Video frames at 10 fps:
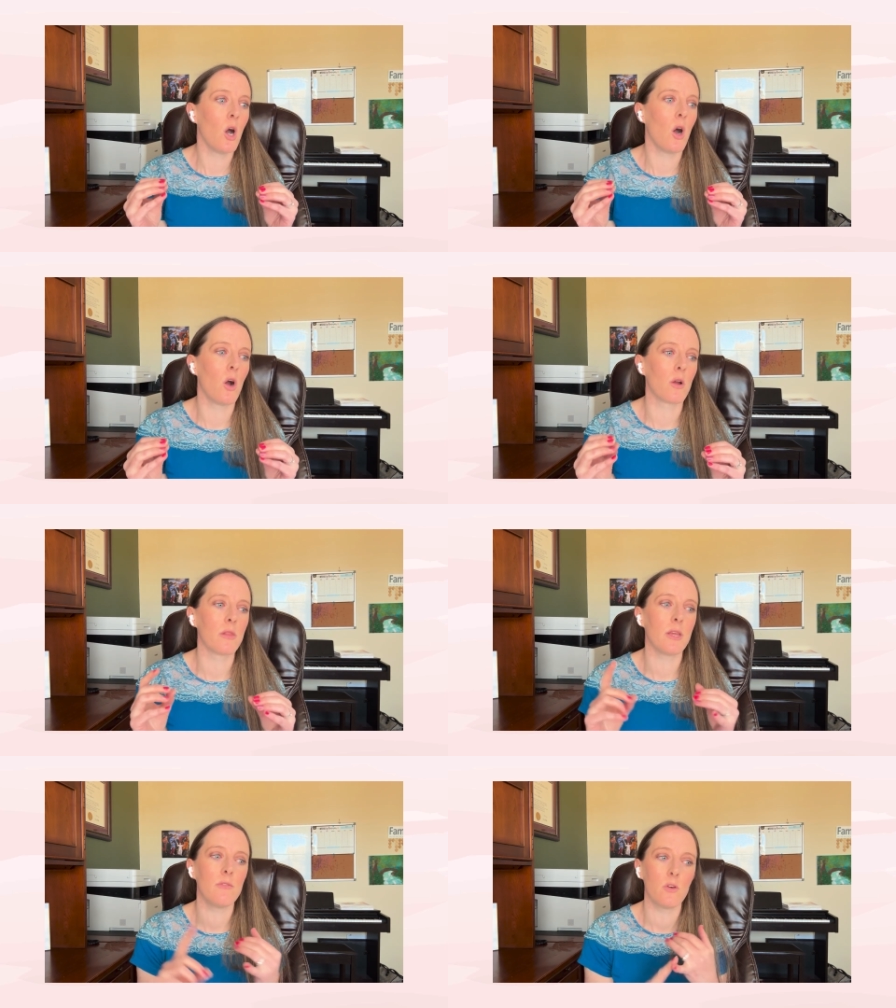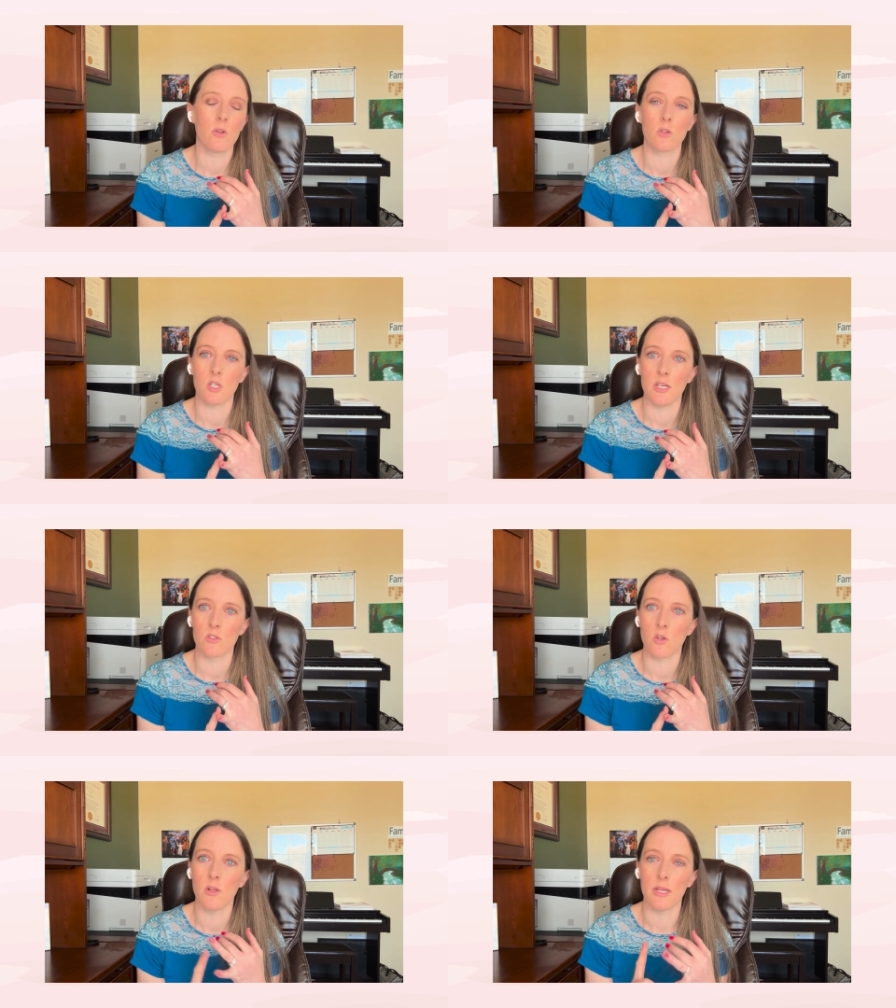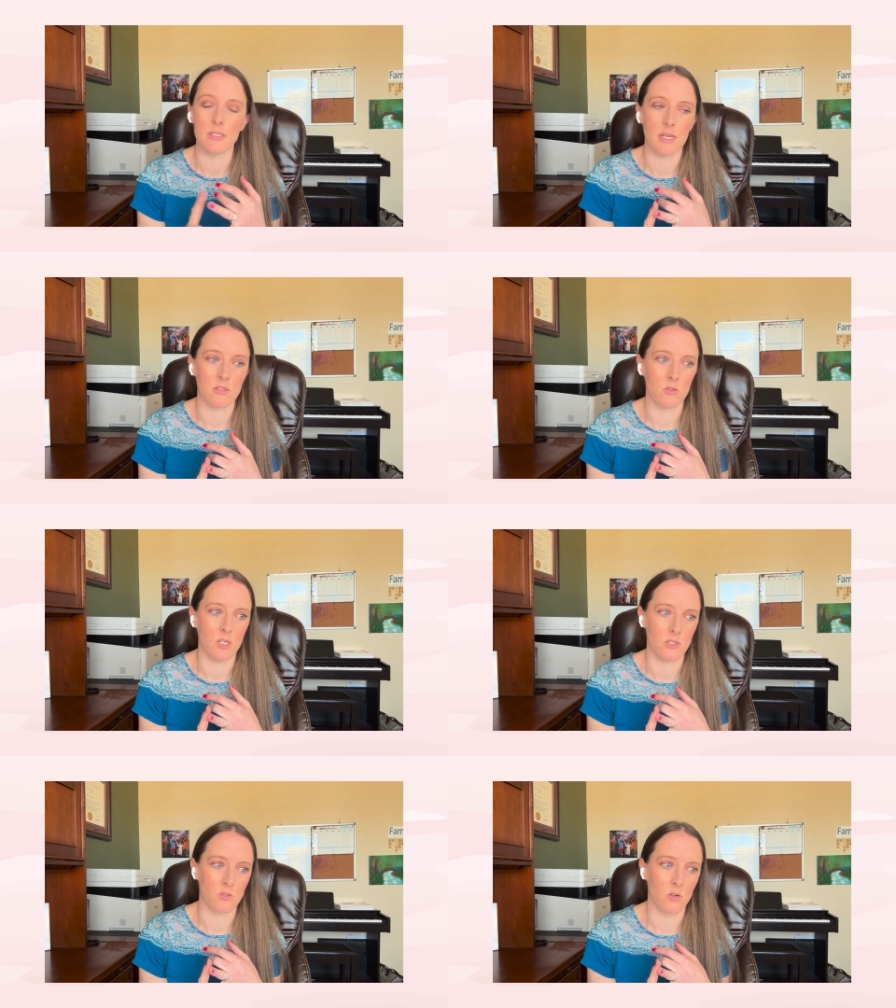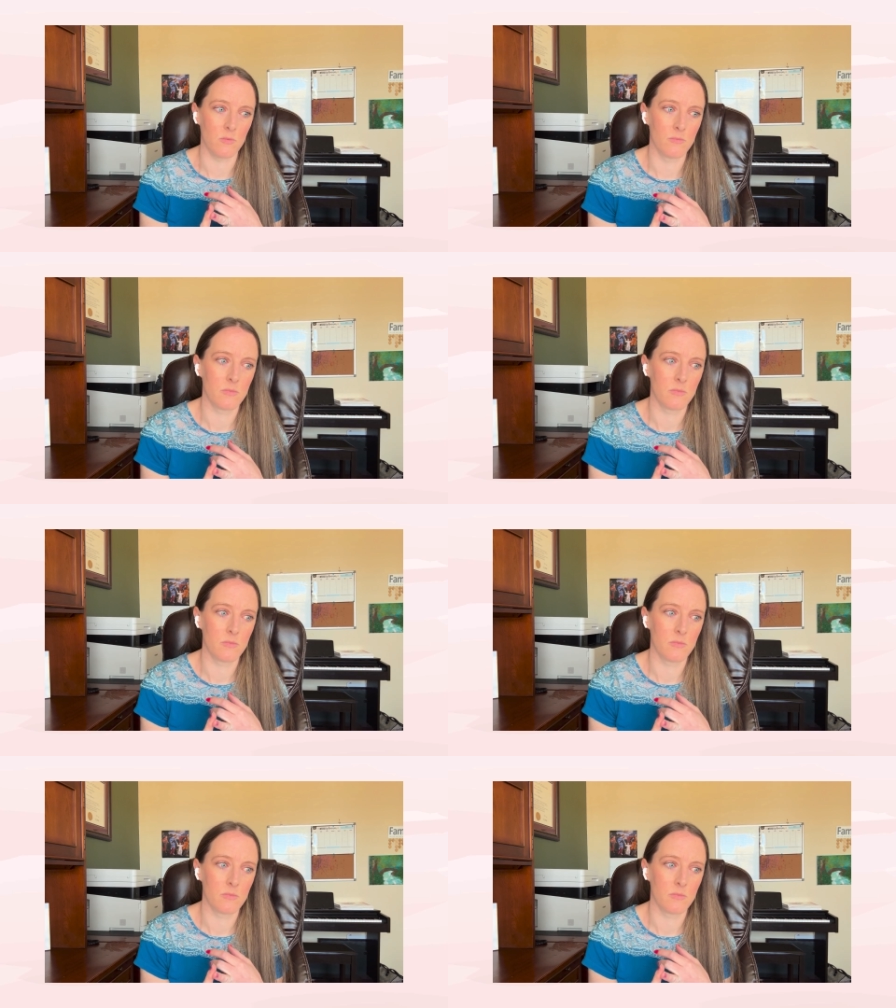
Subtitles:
are levonorgestrel and desogestrel.